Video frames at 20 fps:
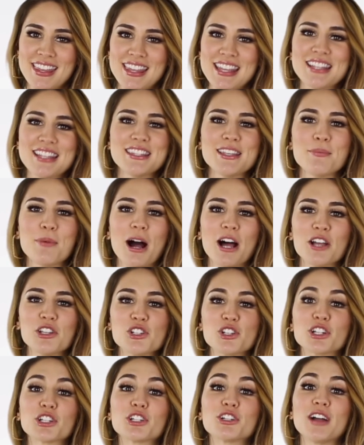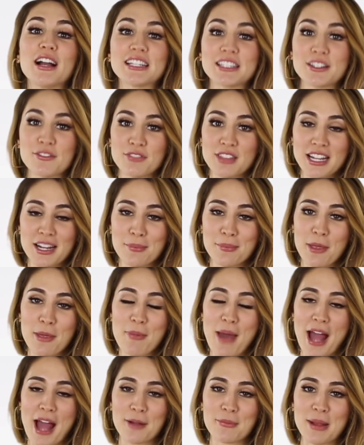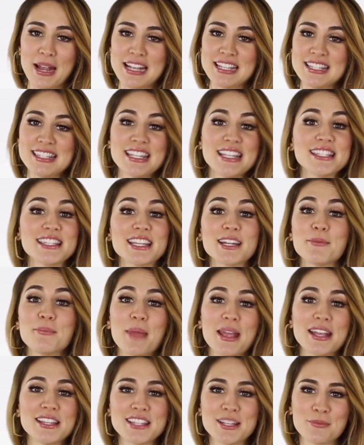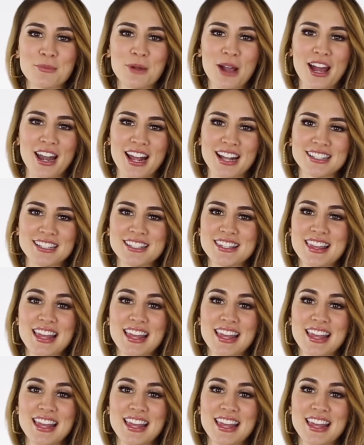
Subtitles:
The Easy Posture Corrective Therapy Back Brace is an amazing product